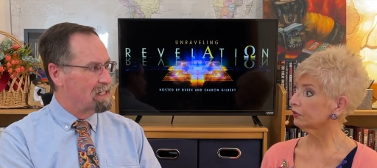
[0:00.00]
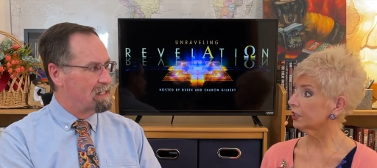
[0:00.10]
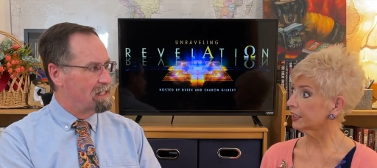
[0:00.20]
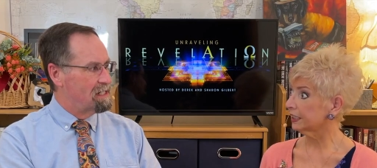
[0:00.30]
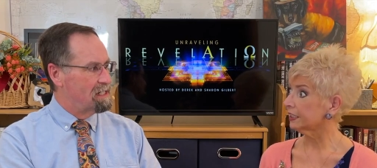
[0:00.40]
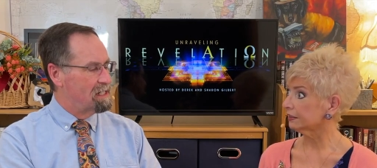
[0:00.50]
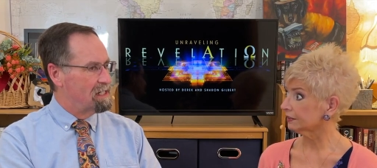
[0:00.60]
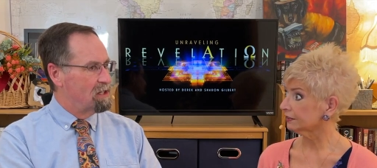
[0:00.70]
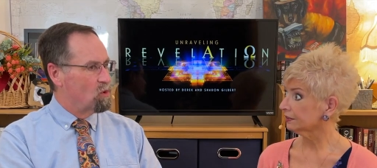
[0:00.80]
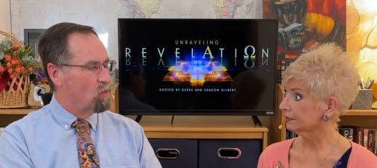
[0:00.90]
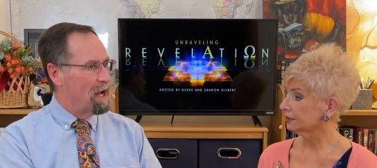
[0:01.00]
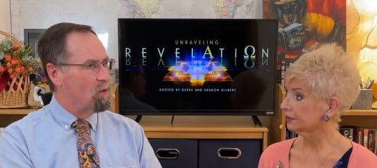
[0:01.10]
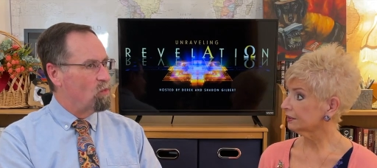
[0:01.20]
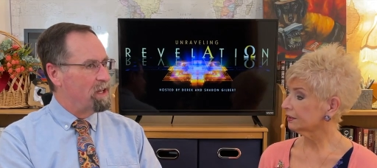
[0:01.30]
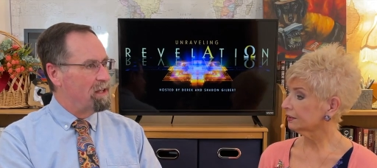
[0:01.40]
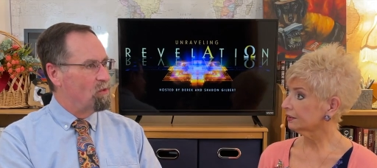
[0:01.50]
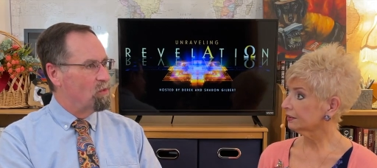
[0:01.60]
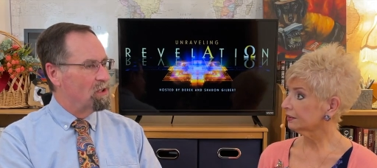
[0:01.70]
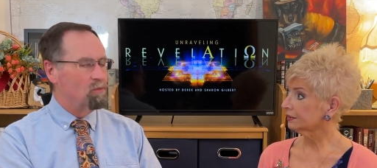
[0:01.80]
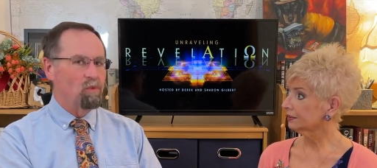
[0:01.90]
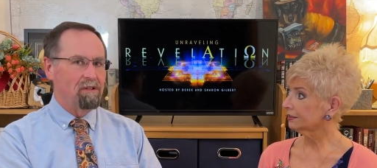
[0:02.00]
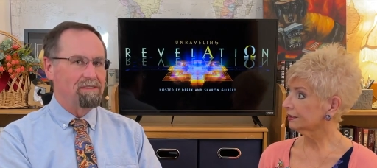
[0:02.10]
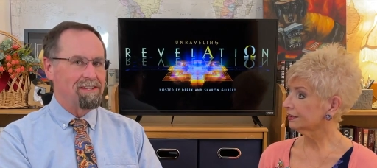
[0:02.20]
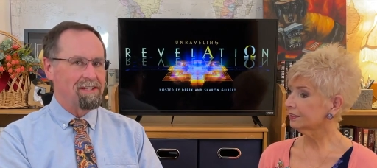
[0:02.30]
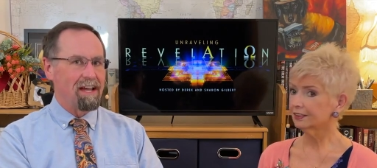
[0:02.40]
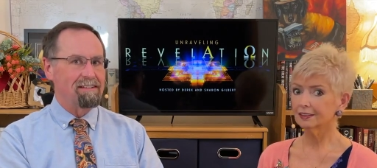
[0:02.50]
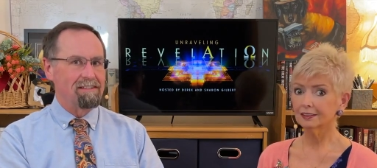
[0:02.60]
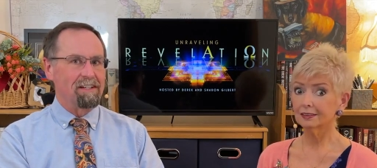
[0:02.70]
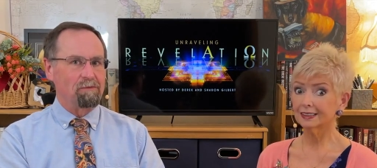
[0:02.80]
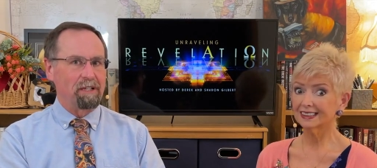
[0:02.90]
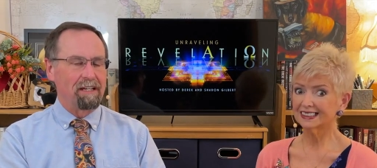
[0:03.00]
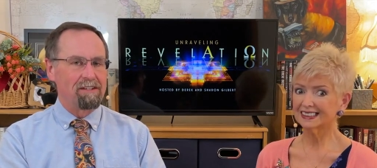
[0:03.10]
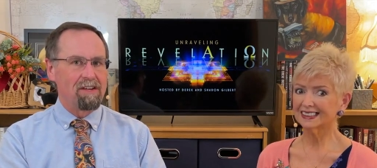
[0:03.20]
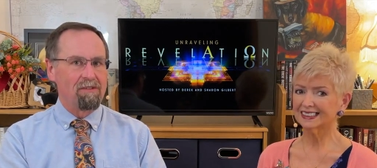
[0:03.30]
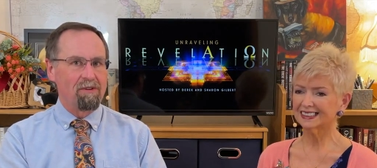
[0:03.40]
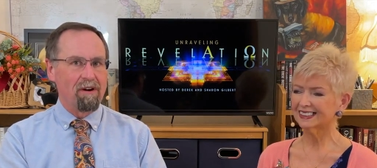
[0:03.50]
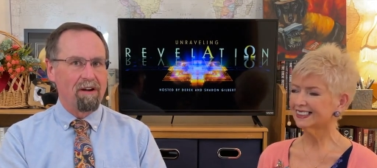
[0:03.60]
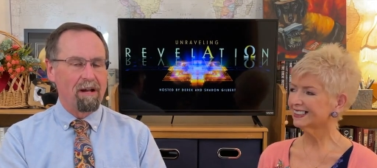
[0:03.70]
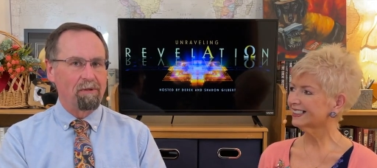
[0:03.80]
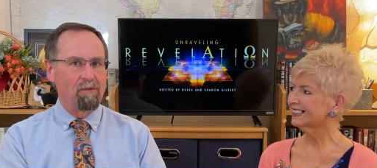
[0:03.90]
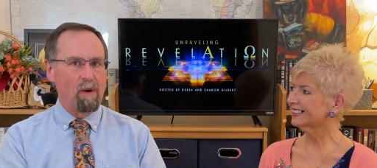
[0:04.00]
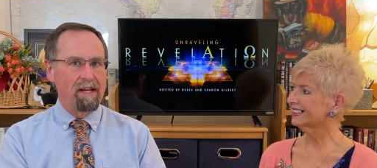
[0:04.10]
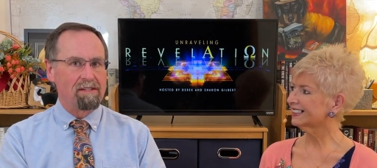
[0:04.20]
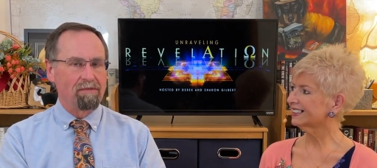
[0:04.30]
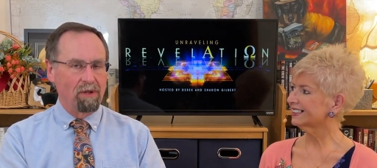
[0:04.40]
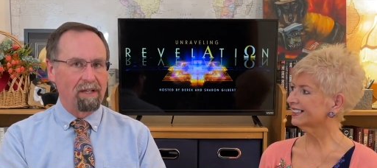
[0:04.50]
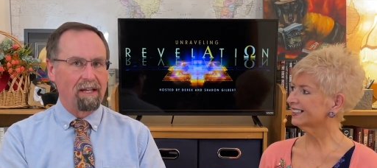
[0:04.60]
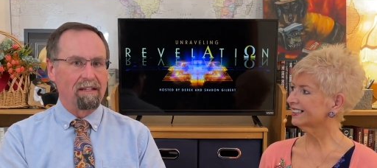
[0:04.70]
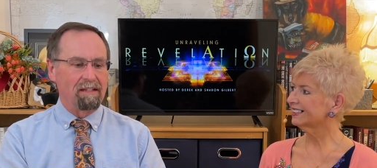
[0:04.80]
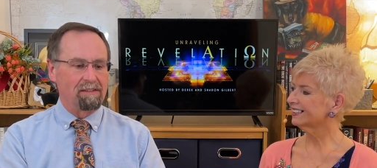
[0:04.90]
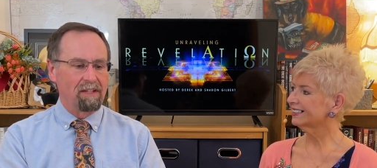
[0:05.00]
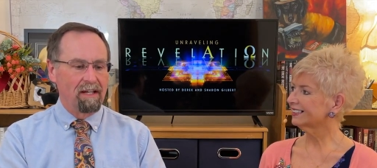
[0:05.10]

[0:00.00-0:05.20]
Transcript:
Speaker 1: that it is.
Speaker 2: Well, we will we'll discuss this because there are a couple of ways of looking at this.